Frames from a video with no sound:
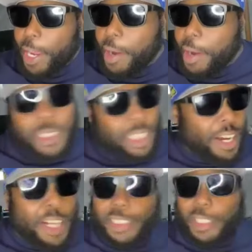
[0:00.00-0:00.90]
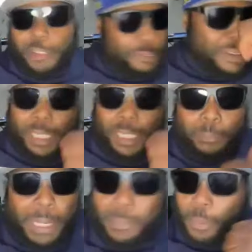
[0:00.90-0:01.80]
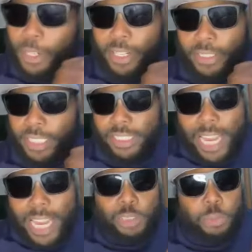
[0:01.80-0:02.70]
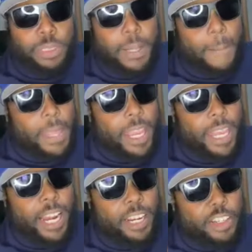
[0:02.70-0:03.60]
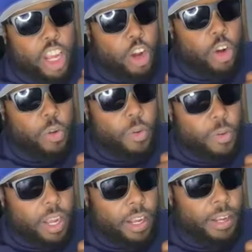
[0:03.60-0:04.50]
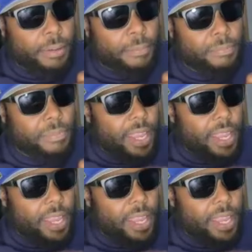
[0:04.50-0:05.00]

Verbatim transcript: it was 115 people here at this last one, and I know um,